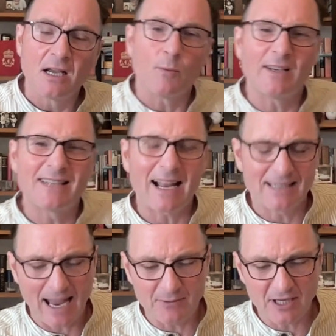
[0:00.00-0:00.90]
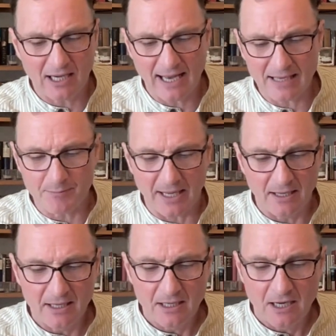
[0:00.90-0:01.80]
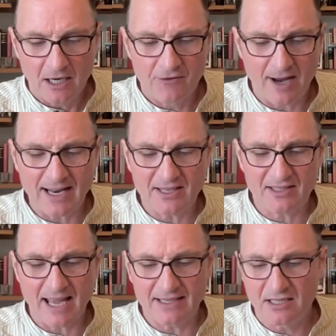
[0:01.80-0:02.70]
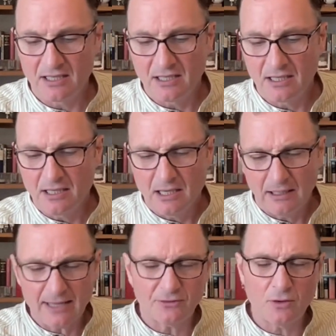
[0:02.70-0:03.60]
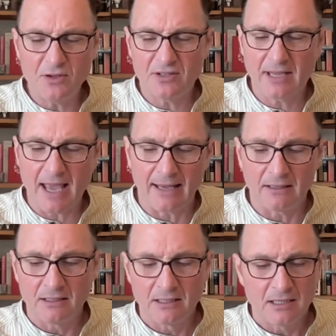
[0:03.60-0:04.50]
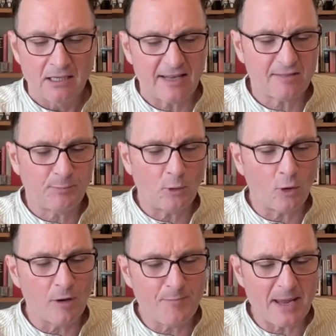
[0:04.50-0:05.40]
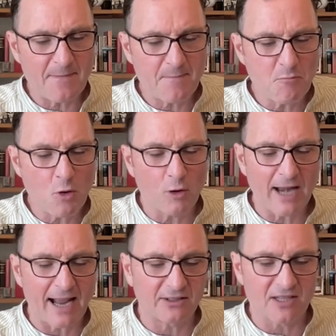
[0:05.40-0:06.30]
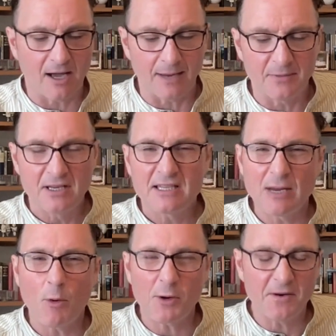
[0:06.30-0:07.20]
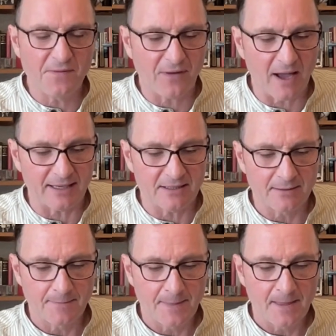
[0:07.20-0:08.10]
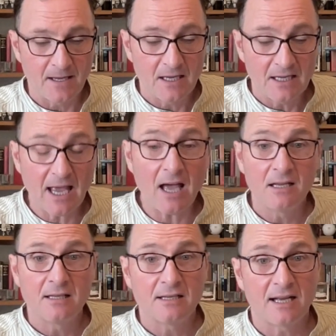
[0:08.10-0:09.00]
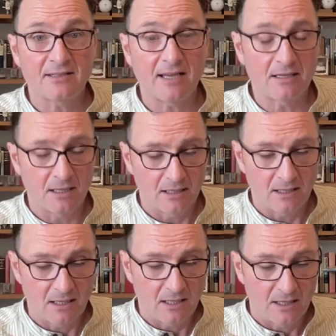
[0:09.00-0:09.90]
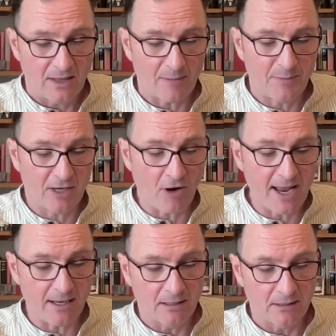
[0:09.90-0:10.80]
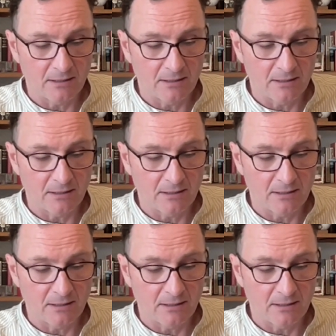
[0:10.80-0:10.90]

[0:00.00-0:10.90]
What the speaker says: when Dad came to collect me, Grandad said, "Let's do this again. Explore a bit more next time. See what we can find." "Yeah," I said, "that'd be great."